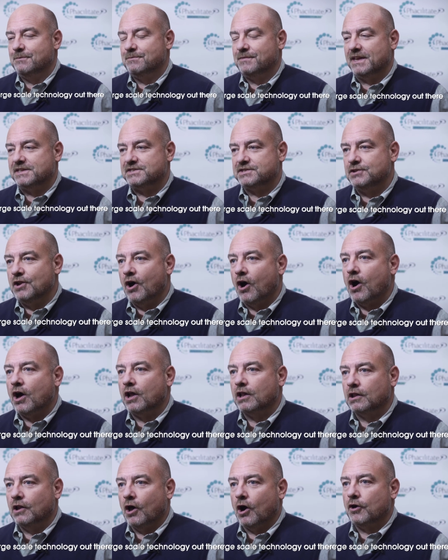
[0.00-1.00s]
There's not
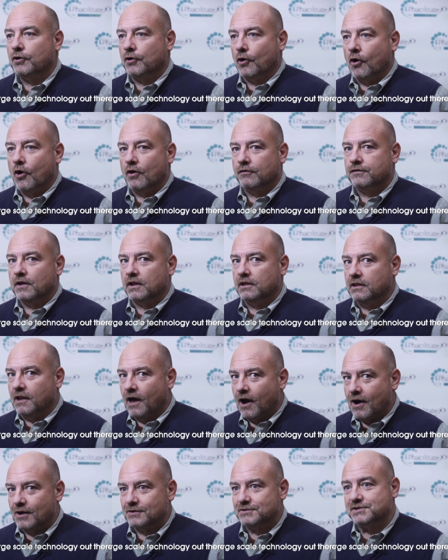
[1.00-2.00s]
a lot of
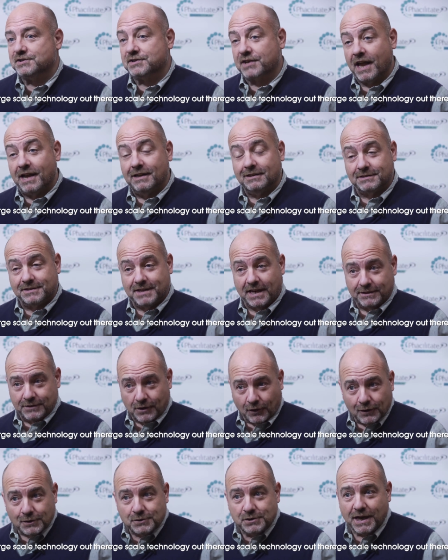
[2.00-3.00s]
large-scale
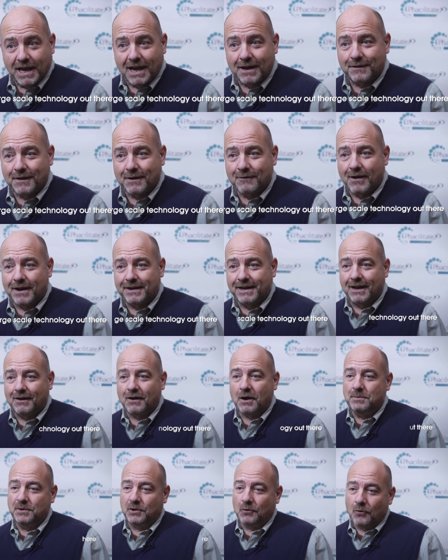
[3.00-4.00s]
technology out there right
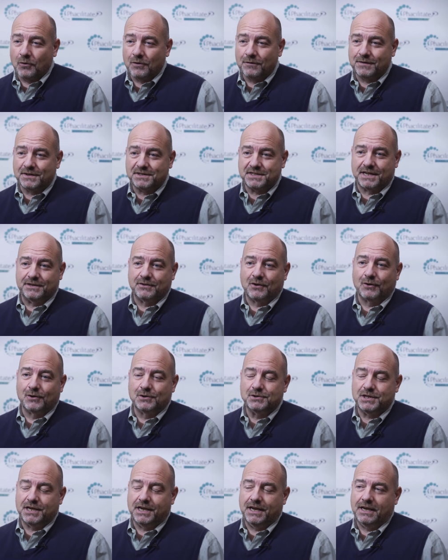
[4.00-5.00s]
now. I mean, all of the
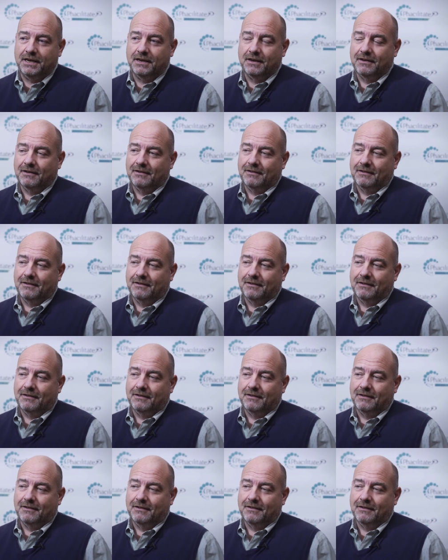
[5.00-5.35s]
technology,